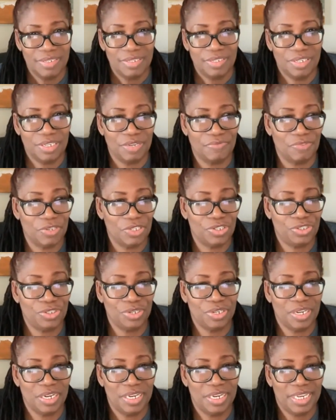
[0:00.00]
She give you
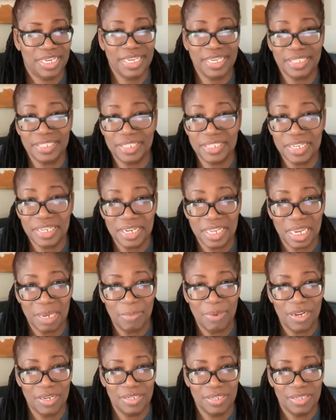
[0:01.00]
sugar, is the
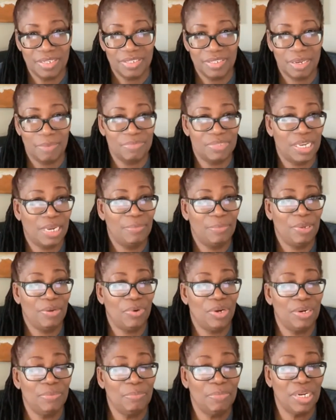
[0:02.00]
neighbor. Sometimes you
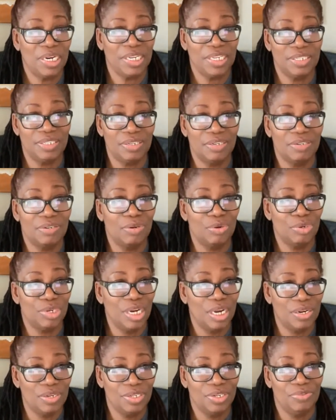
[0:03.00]
want money to go
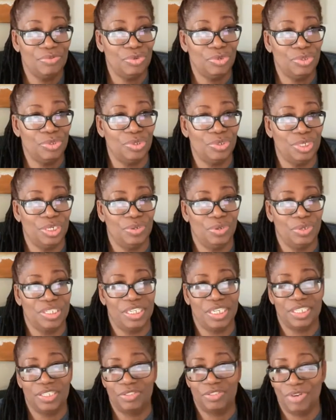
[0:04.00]
down the road or
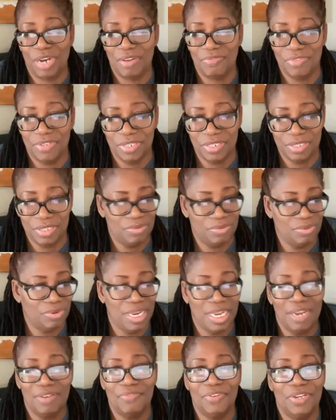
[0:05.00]
just travel
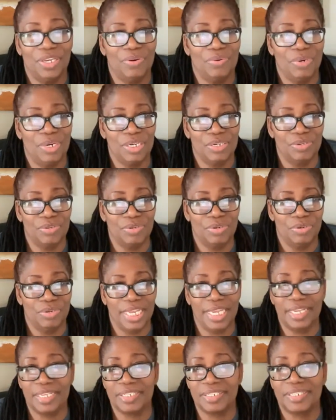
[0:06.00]
wherever you want to go,
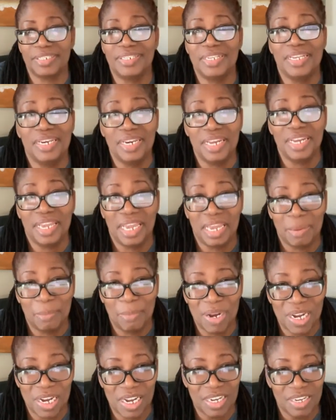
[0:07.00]
is the
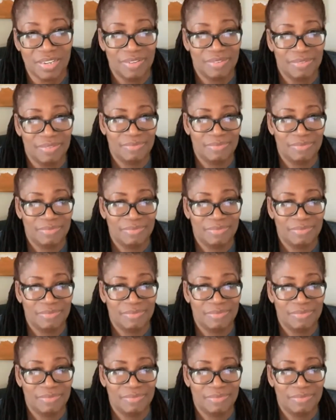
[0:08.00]
neighbor.